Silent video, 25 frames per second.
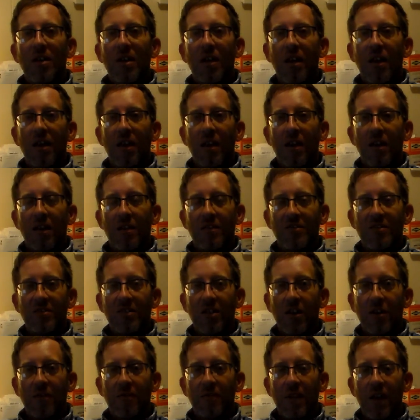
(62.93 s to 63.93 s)
and
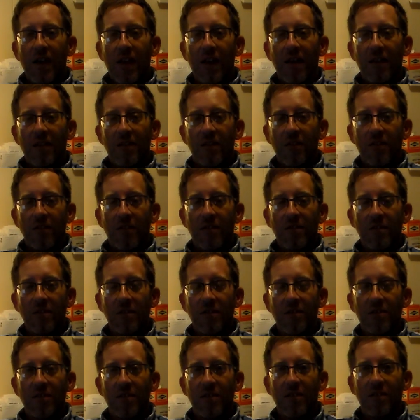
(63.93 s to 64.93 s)
stuff that had the
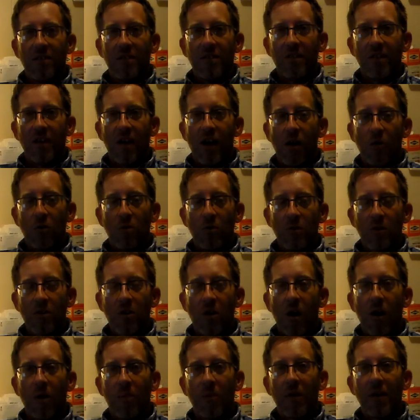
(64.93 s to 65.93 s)
older
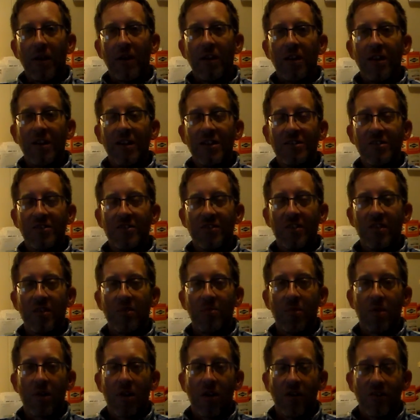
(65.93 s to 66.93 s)
carbureted engines in
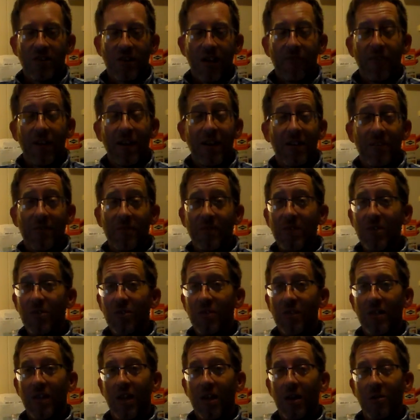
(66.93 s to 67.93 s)
them, because I've had a
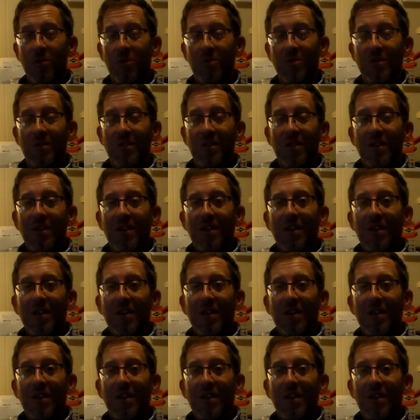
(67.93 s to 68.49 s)
few of those,